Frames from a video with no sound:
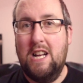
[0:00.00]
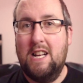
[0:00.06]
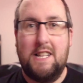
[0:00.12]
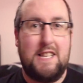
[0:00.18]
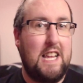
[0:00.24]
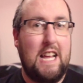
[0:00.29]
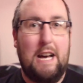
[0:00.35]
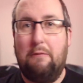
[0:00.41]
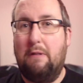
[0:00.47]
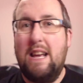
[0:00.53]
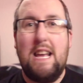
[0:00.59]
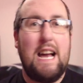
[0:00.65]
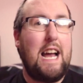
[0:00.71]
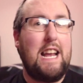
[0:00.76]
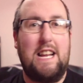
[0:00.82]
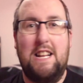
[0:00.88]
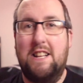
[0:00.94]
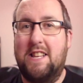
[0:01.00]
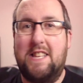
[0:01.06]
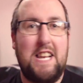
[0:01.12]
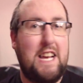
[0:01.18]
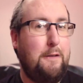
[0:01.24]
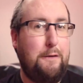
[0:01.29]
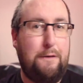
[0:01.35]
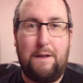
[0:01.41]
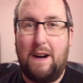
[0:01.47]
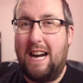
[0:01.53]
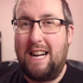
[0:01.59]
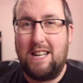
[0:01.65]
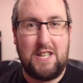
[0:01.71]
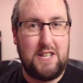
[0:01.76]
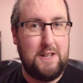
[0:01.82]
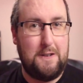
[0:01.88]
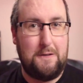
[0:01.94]
So that way I can set a
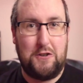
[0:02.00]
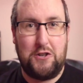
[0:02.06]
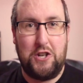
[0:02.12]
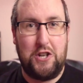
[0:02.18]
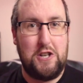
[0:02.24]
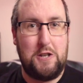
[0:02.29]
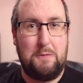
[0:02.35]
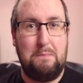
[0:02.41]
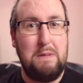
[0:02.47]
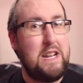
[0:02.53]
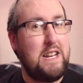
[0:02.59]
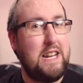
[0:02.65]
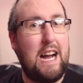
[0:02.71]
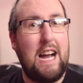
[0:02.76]
fast enough shutter speed.